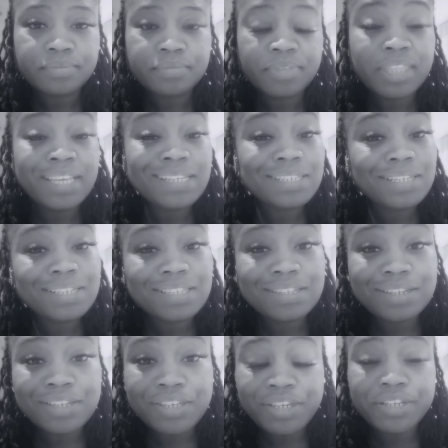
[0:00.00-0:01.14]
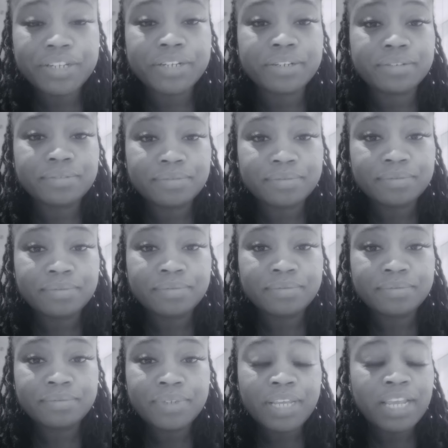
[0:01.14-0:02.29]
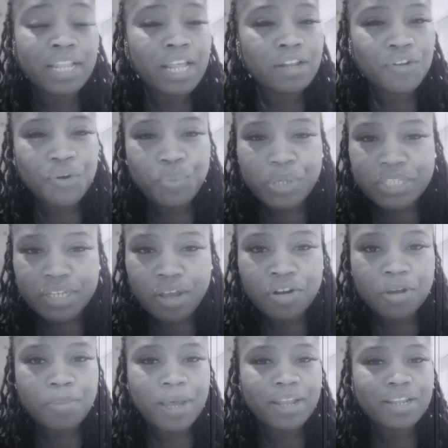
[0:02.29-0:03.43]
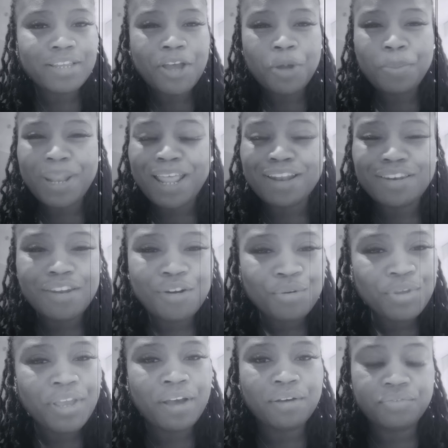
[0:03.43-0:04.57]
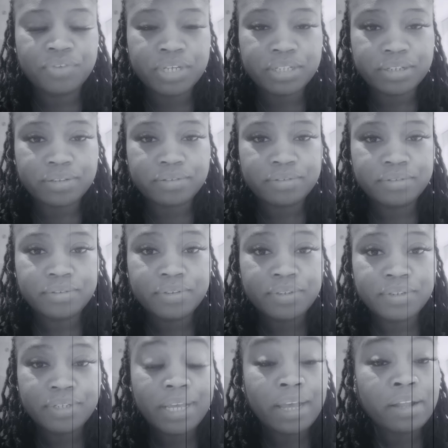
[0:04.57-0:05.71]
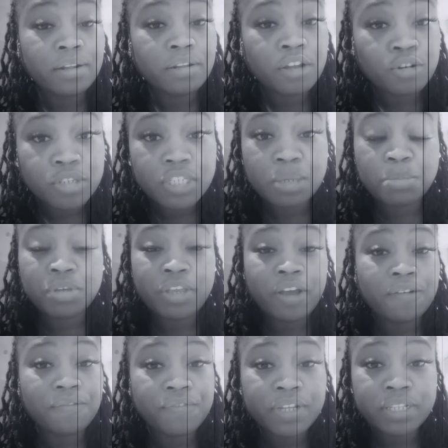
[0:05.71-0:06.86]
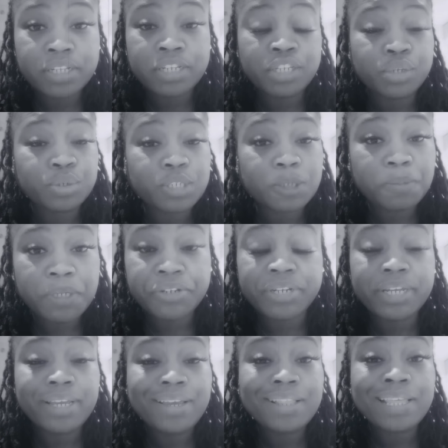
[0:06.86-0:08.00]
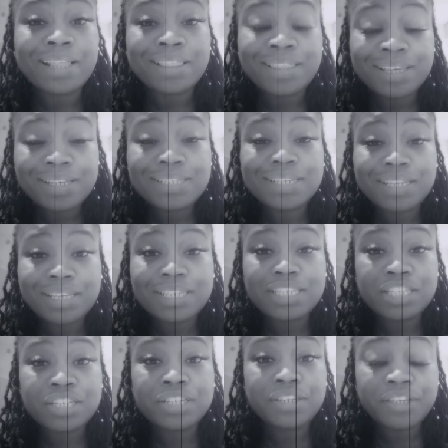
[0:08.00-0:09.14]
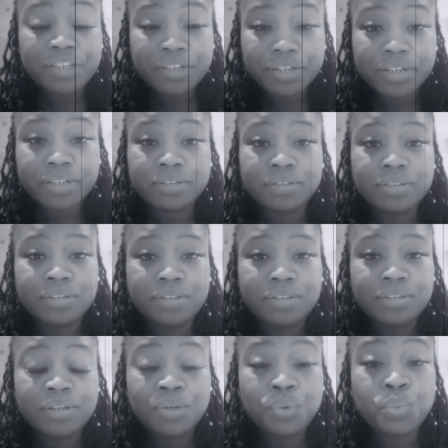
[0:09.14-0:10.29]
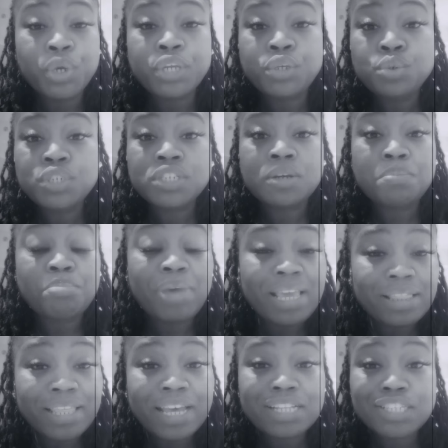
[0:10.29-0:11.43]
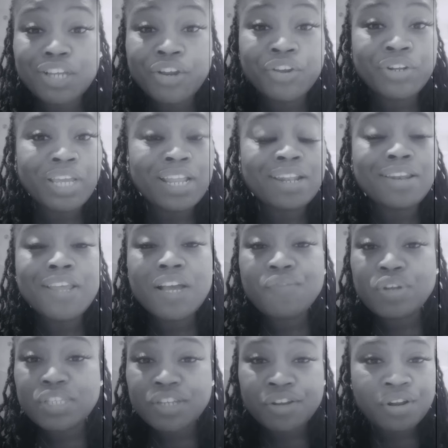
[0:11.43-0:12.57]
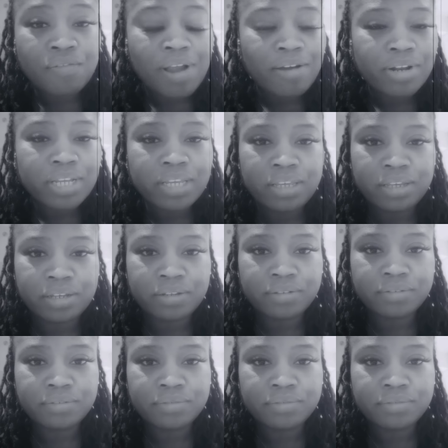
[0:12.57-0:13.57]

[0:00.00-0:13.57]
This is the year. And I know we talk about it, y'all, but I know y'all feel it. I know some of y'all feel it in your spirit that this is the year where you shall make that turn and never turn around again.